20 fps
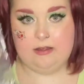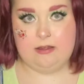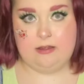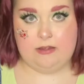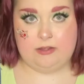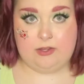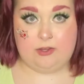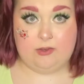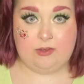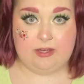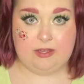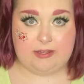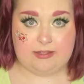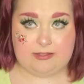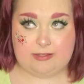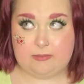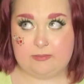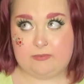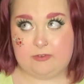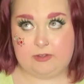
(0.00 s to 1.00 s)
You can get
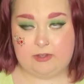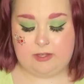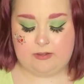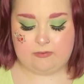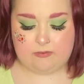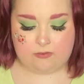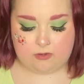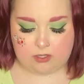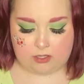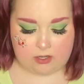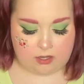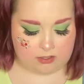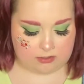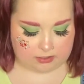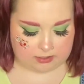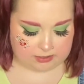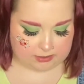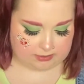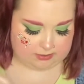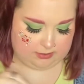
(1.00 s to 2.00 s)
some for like
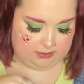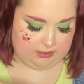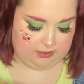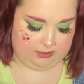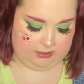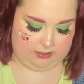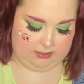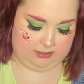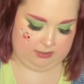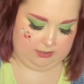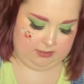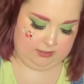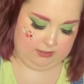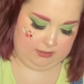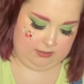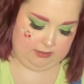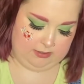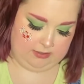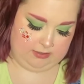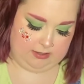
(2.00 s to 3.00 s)
$4.
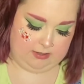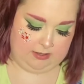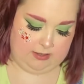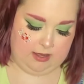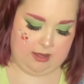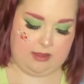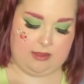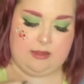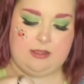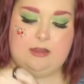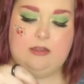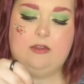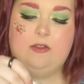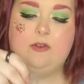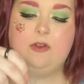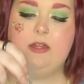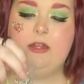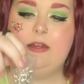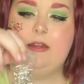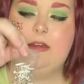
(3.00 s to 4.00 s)
And then you
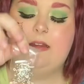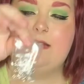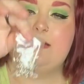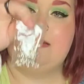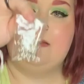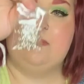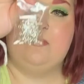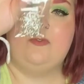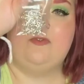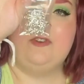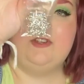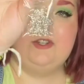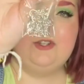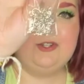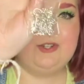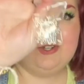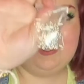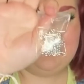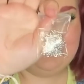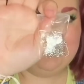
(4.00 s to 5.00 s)
can get some
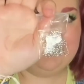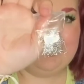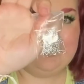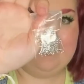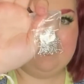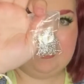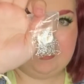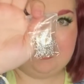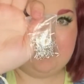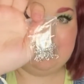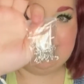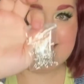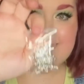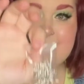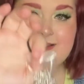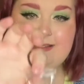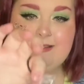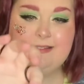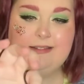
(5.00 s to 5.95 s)
fishhook earring backs.